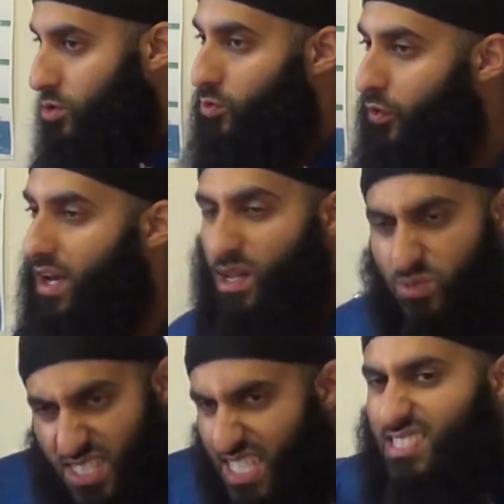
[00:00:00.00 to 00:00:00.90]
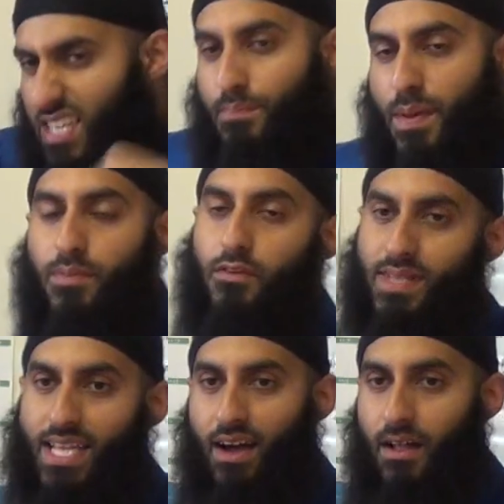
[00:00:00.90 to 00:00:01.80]
the kuffar? It was these same people of
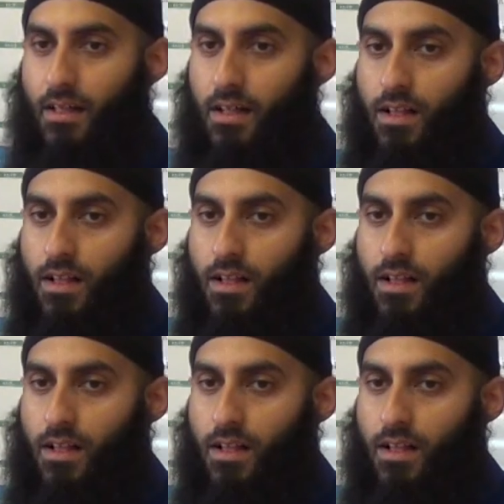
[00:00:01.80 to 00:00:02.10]
Bid'ah.